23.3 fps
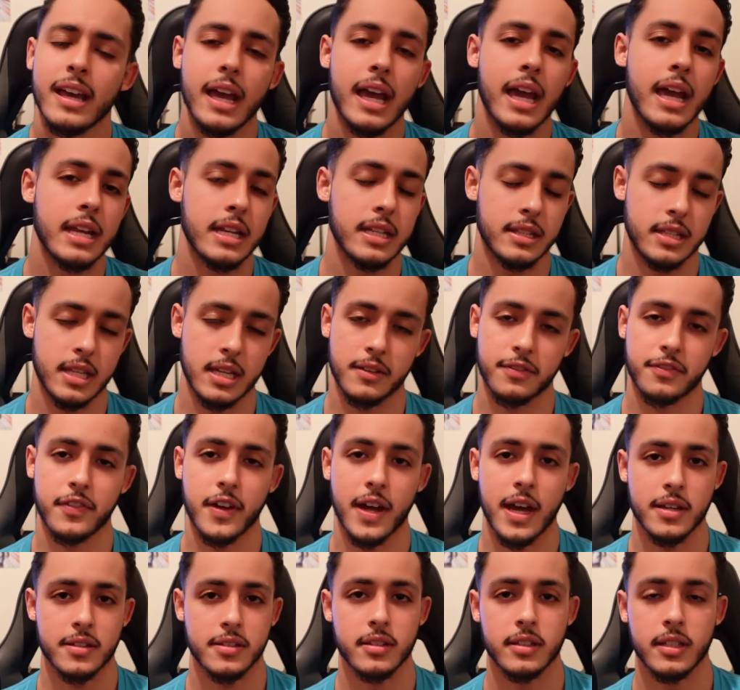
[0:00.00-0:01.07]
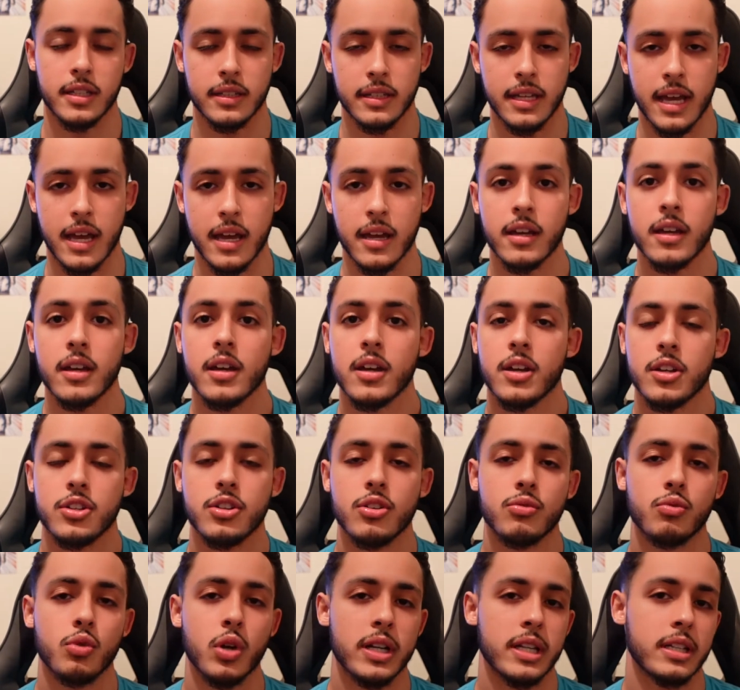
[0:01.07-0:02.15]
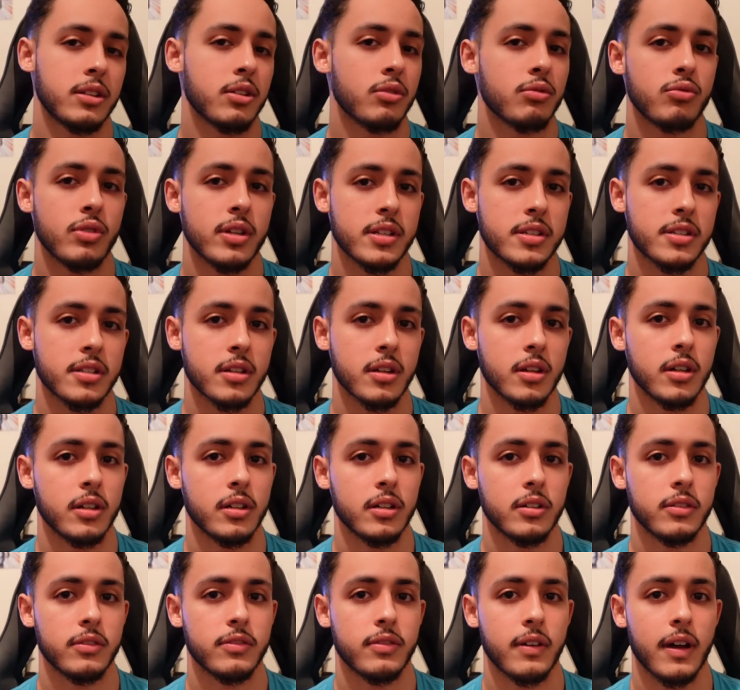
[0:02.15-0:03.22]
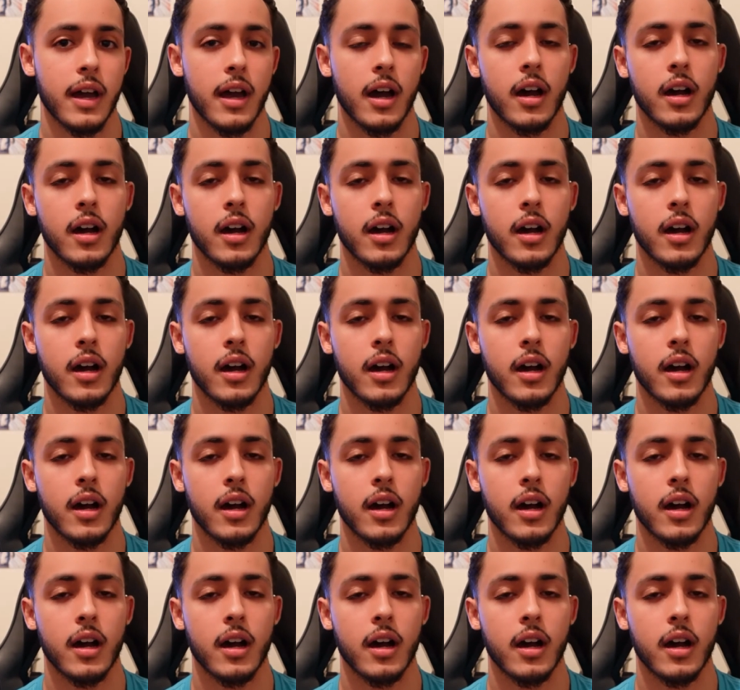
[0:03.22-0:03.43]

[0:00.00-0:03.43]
Anything faster than that, you're running the risk of,